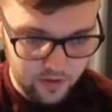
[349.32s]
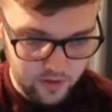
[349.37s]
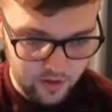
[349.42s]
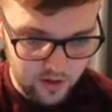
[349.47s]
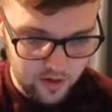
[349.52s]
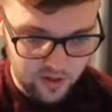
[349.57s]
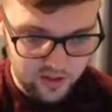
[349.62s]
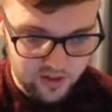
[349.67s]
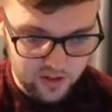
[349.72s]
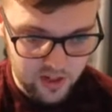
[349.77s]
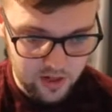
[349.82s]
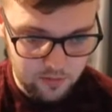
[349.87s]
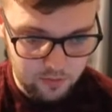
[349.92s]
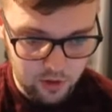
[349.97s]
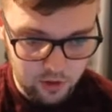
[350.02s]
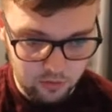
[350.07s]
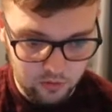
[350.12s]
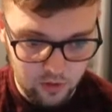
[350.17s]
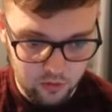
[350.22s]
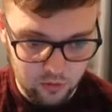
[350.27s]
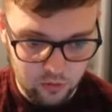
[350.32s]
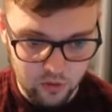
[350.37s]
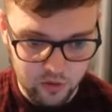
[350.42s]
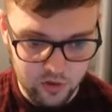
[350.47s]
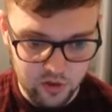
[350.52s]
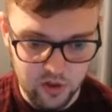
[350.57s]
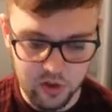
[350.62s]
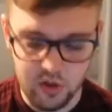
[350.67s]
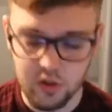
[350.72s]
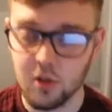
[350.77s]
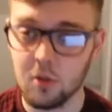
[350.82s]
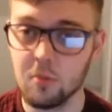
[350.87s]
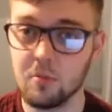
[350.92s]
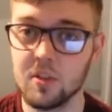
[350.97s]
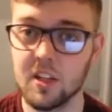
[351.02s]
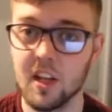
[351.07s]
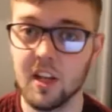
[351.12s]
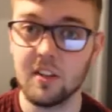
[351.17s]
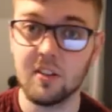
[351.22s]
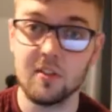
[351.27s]
As Motherwell go into the top
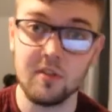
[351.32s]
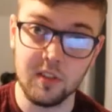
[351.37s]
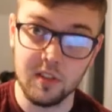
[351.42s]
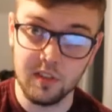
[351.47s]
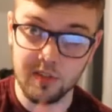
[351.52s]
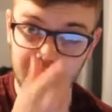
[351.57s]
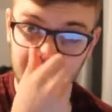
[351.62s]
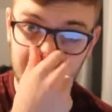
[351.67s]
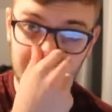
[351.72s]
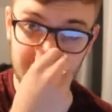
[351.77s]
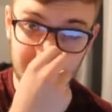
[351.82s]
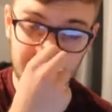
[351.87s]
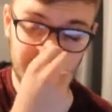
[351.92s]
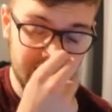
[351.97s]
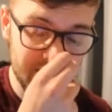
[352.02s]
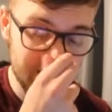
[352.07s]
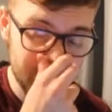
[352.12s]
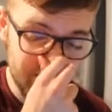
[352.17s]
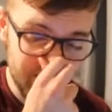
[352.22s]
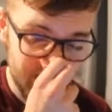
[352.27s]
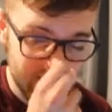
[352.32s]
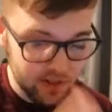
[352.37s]
6 for the first time.